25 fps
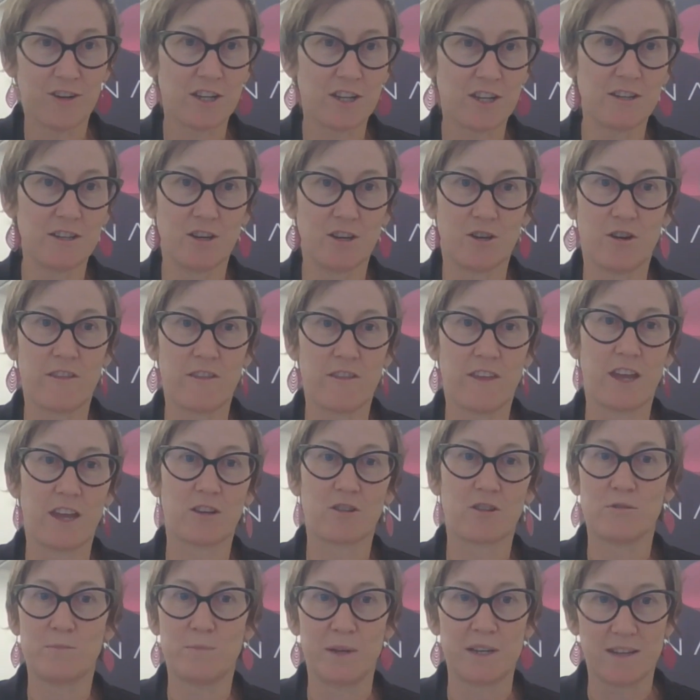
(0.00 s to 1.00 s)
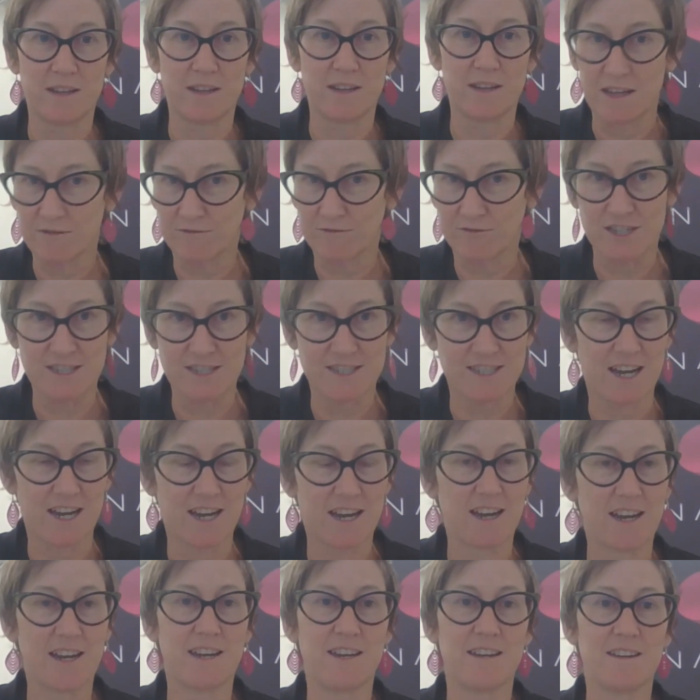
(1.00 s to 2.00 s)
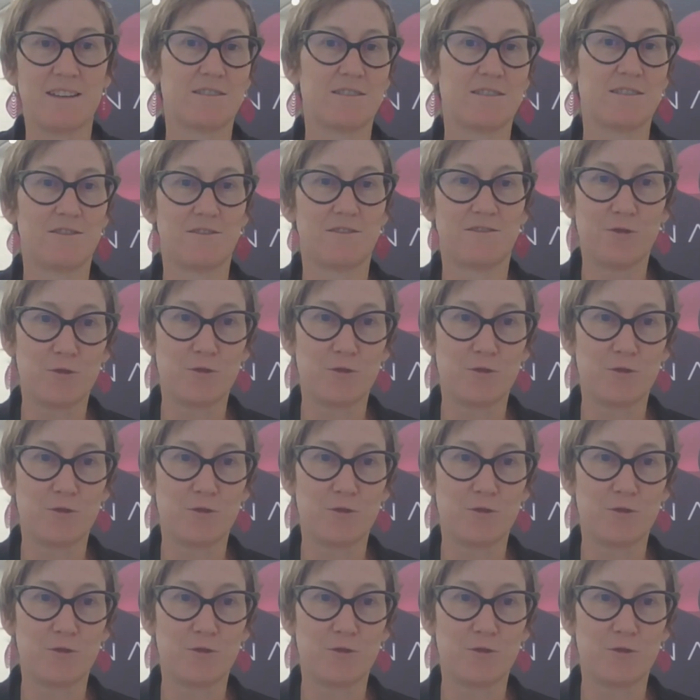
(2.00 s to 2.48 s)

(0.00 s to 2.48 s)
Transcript: that could be every day for,